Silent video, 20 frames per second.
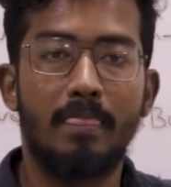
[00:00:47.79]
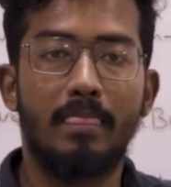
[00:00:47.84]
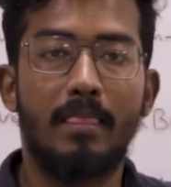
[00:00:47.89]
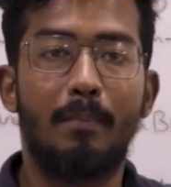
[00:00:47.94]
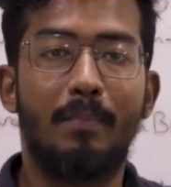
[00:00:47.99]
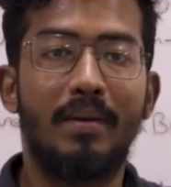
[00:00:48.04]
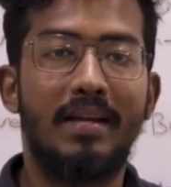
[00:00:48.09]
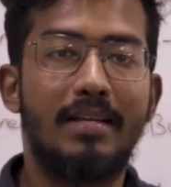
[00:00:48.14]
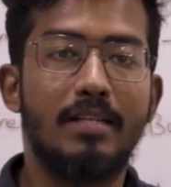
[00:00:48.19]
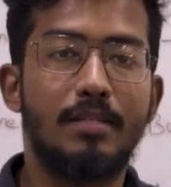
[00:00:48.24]
The
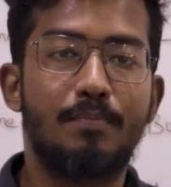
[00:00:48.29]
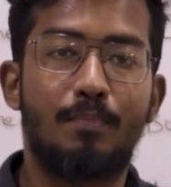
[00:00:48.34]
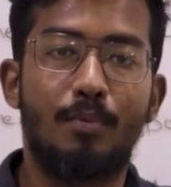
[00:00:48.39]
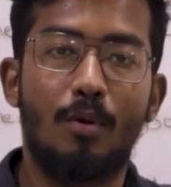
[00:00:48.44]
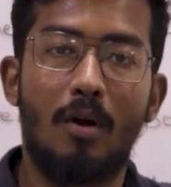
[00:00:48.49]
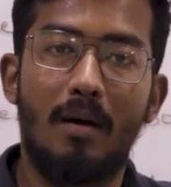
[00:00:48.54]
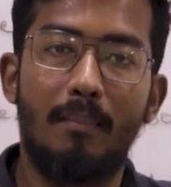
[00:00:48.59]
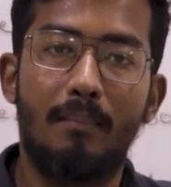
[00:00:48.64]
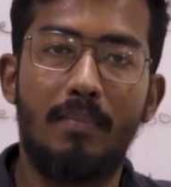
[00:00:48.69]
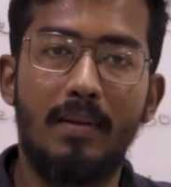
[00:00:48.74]
biggest
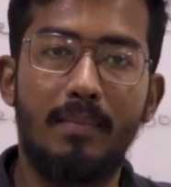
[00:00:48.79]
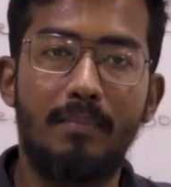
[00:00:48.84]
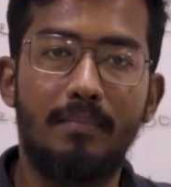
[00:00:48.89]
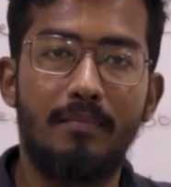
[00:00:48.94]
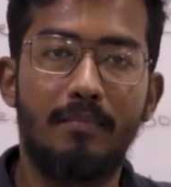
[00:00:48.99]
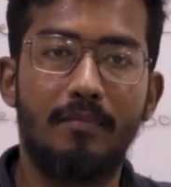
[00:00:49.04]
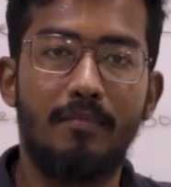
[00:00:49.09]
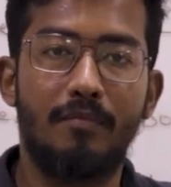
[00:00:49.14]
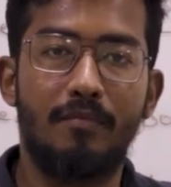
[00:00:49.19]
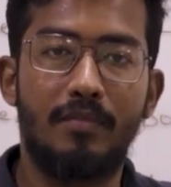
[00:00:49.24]

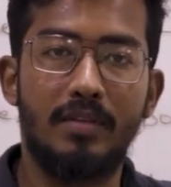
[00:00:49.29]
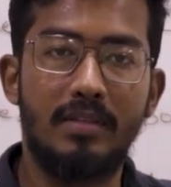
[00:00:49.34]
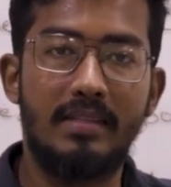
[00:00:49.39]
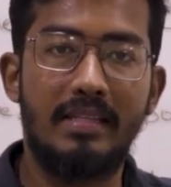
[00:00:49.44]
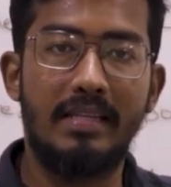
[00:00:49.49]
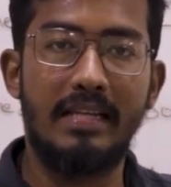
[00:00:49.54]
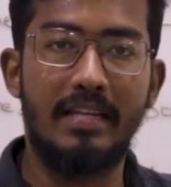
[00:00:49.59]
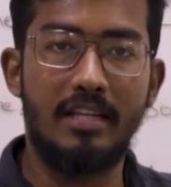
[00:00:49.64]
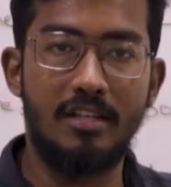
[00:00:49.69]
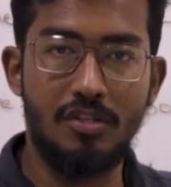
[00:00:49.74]
problem with
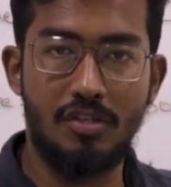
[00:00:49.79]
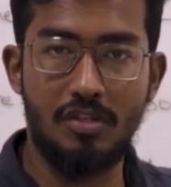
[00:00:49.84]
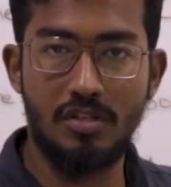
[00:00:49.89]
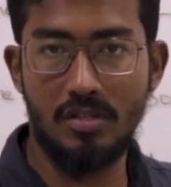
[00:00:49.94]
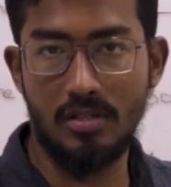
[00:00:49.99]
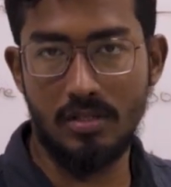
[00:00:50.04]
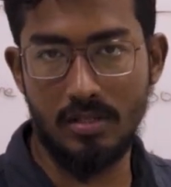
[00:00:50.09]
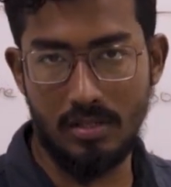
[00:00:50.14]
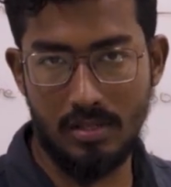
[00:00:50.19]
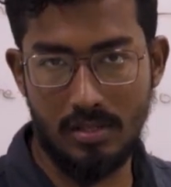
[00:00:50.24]
the
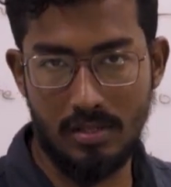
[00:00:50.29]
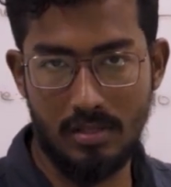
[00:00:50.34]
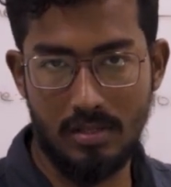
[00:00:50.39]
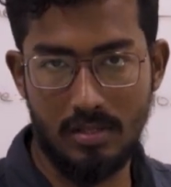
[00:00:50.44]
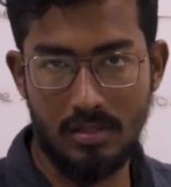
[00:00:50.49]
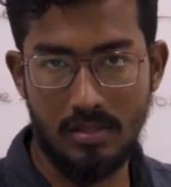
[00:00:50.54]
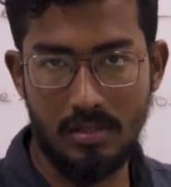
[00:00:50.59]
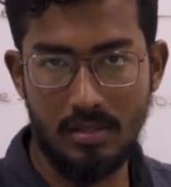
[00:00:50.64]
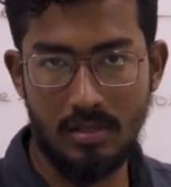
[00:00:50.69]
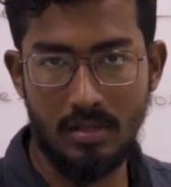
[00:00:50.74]
engine
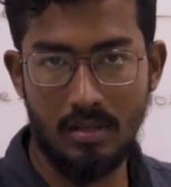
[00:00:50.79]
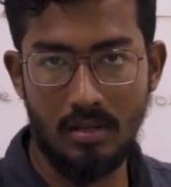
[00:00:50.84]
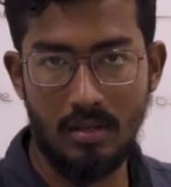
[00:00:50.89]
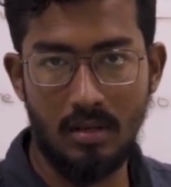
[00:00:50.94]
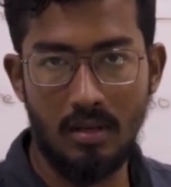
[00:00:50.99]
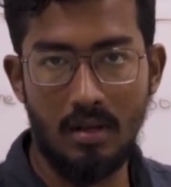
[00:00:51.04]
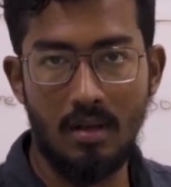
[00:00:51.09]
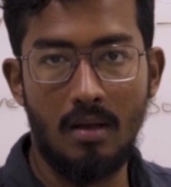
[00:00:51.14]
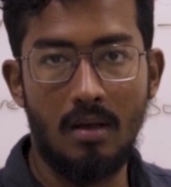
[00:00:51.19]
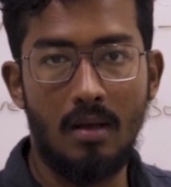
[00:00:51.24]
is
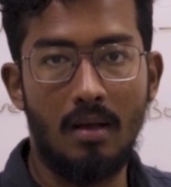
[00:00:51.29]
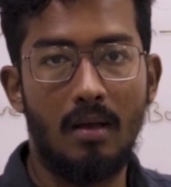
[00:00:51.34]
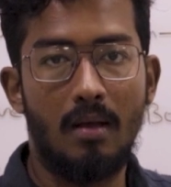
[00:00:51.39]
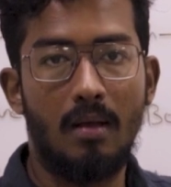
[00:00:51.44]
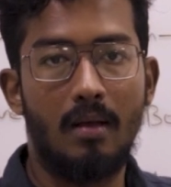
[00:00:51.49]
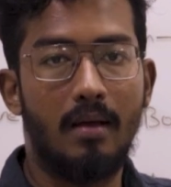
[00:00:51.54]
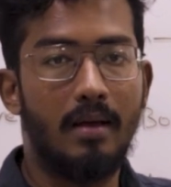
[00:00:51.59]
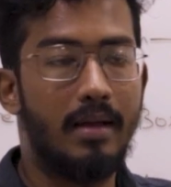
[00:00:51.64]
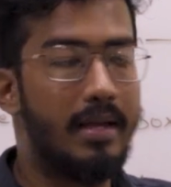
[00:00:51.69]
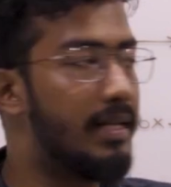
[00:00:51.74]

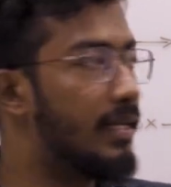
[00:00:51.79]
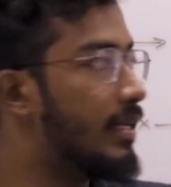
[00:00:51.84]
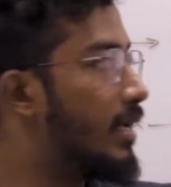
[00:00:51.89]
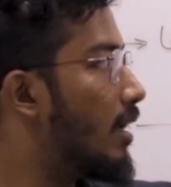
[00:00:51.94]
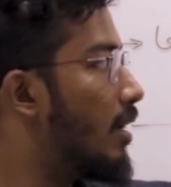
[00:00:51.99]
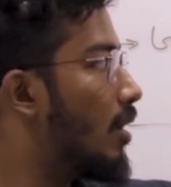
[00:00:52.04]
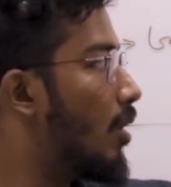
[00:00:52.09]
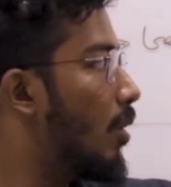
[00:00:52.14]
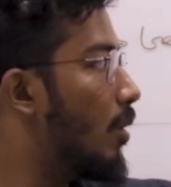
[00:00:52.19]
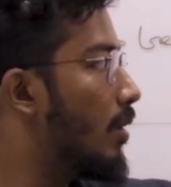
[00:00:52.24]
it
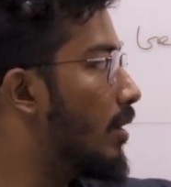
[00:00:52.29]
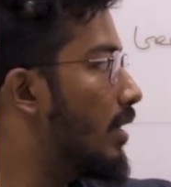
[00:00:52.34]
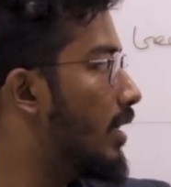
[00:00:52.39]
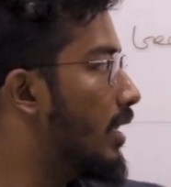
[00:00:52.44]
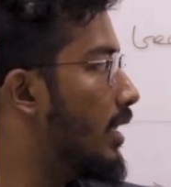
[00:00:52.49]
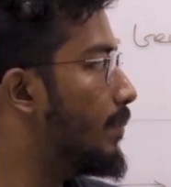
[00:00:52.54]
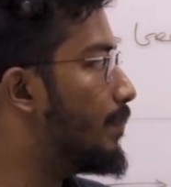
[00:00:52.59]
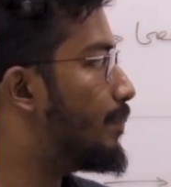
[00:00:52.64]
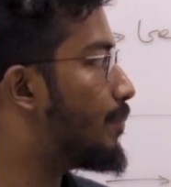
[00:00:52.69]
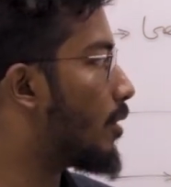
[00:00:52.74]
can
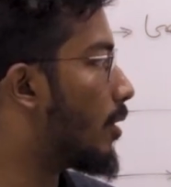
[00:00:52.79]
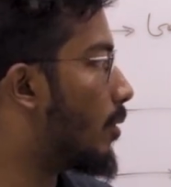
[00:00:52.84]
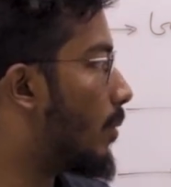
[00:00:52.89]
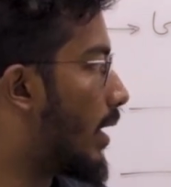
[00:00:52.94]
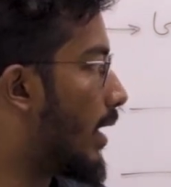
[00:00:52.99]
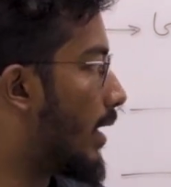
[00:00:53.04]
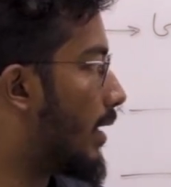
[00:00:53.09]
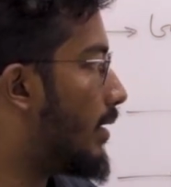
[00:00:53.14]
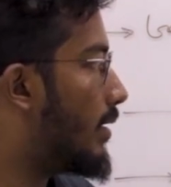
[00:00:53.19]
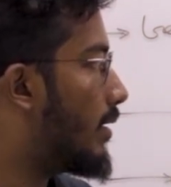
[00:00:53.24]
only
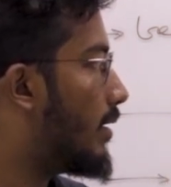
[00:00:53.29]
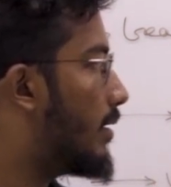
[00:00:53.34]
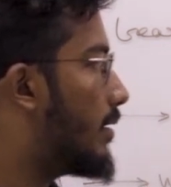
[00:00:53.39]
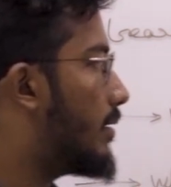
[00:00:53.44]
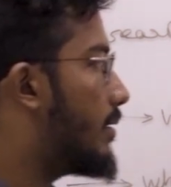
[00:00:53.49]
provide